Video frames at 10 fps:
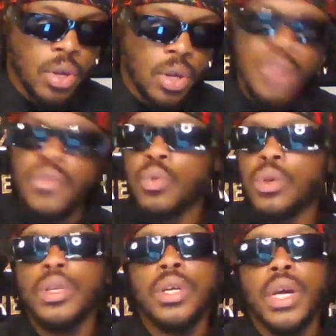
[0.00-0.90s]
if you want
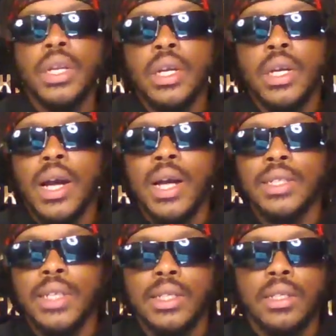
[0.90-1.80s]
to look at the
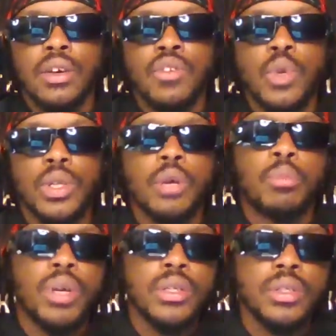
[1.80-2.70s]
context of what the
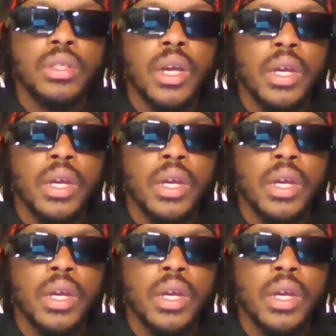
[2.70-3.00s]
oppressor is saying,